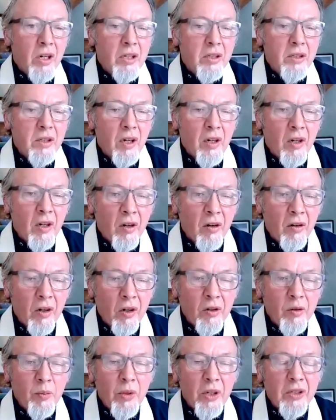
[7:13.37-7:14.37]
on our
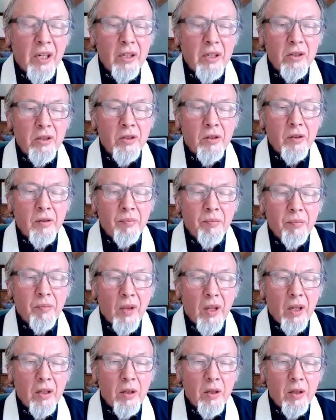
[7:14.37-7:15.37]
own potential,
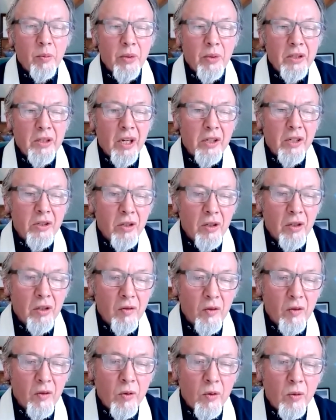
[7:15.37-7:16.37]
the potential of
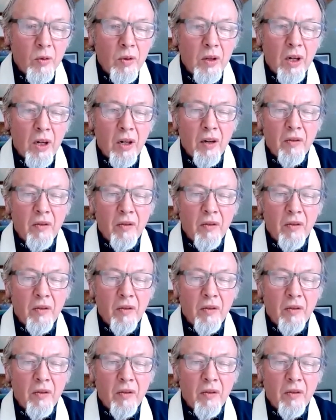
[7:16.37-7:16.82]
all life.